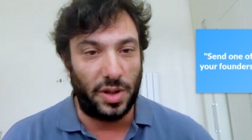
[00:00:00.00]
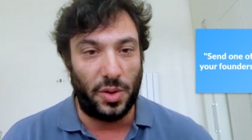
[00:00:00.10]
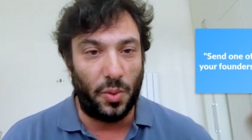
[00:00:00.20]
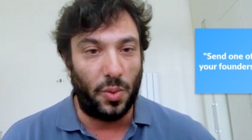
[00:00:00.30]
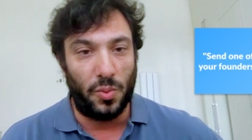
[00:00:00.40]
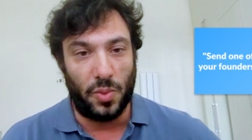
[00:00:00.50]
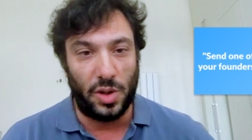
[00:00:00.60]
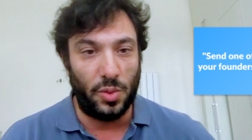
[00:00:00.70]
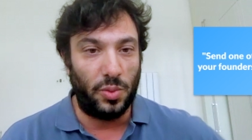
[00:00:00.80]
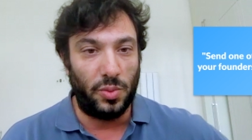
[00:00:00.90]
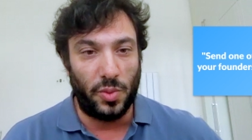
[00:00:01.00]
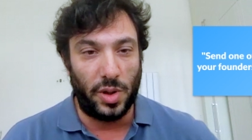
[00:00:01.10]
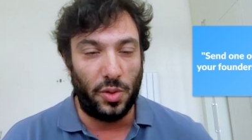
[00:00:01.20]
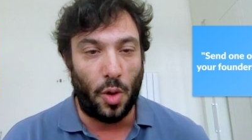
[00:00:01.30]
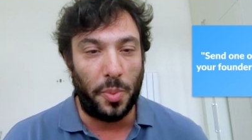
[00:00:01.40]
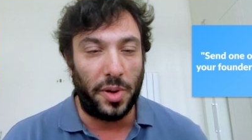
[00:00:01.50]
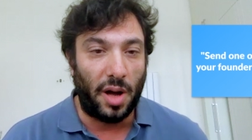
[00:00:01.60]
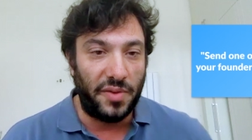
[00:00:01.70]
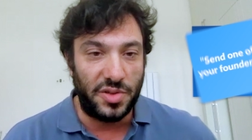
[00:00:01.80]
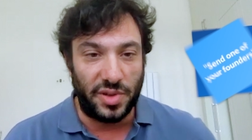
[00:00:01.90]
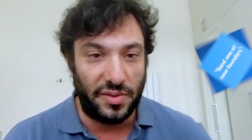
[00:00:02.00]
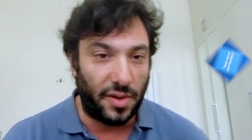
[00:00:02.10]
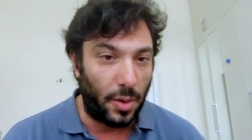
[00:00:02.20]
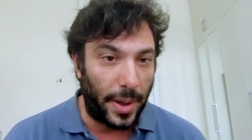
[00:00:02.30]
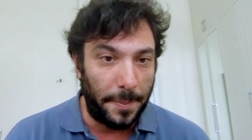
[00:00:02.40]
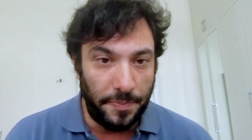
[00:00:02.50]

you open an office really far away.